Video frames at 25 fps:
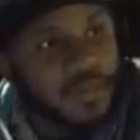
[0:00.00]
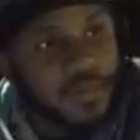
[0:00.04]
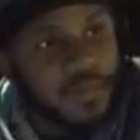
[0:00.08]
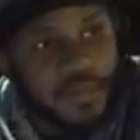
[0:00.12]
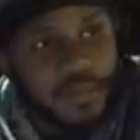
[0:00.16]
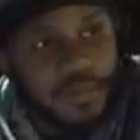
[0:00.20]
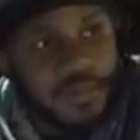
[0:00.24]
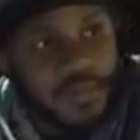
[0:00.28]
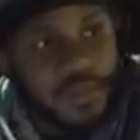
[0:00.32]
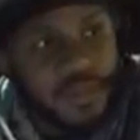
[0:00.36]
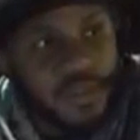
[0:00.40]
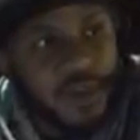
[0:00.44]

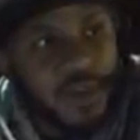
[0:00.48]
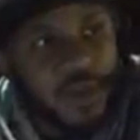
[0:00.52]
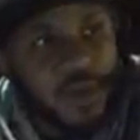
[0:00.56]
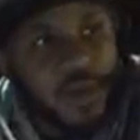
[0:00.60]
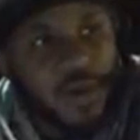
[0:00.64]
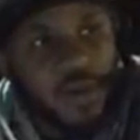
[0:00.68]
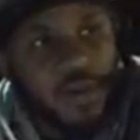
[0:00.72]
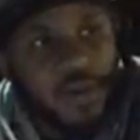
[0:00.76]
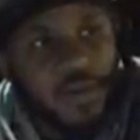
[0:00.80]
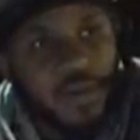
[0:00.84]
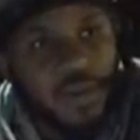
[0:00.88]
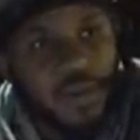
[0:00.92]

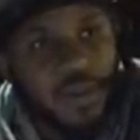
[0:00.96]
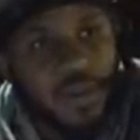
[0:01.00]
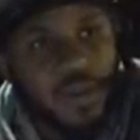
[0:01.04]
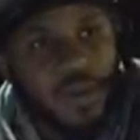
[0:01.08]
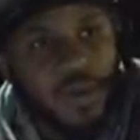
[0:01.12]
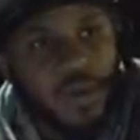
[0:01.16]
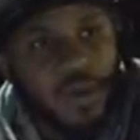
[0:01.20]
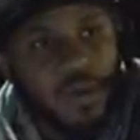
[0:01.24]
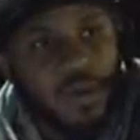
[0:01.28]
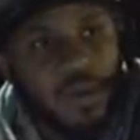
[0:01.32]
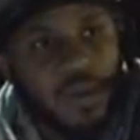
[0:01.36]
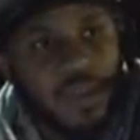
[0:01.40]
So,
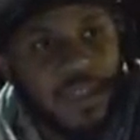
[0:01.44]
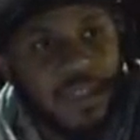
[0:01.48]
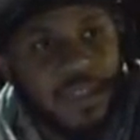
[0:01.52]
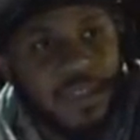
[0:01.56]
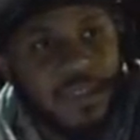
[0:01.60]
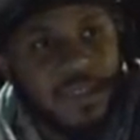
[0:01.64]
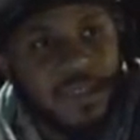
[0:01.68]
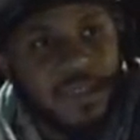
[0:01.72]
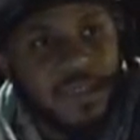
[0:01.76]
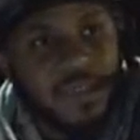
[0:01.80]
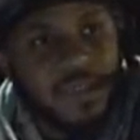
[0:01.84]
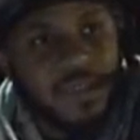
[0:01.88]

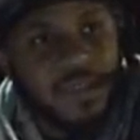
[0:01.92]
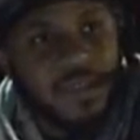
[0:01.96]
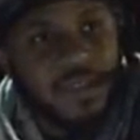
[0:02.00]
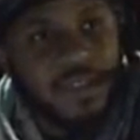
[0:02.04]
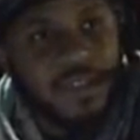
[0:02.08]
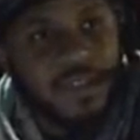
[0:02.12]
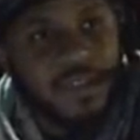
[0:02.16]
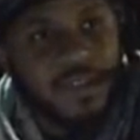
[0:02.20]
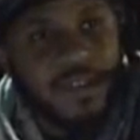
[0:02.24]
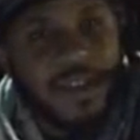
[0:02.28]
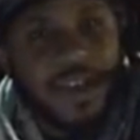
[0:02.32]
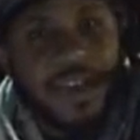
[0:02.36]
it's
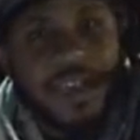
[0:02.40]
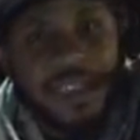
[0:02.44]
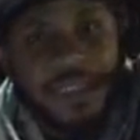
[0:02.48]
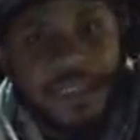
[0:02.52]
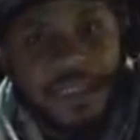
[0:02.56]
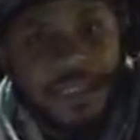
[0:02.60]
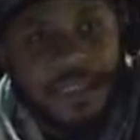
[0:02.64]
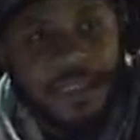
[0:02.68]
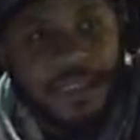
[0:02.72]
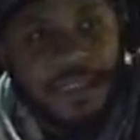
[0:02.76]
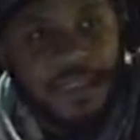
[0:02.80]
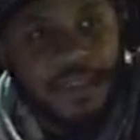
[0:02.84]

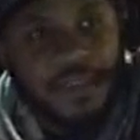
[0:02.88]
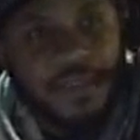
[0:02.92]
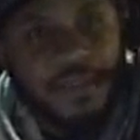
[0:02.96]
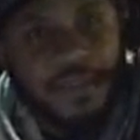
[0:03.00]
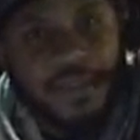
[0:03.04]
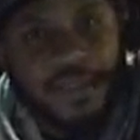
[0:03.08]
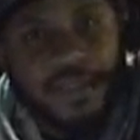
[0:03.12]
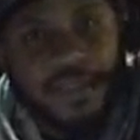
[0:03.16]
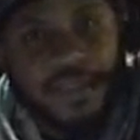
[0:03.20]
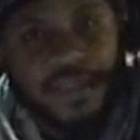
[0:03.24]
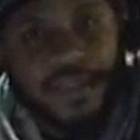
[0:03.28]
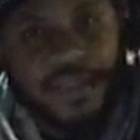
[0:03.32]
crazy. It's
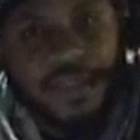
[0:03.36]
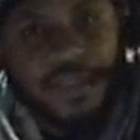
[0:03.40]
just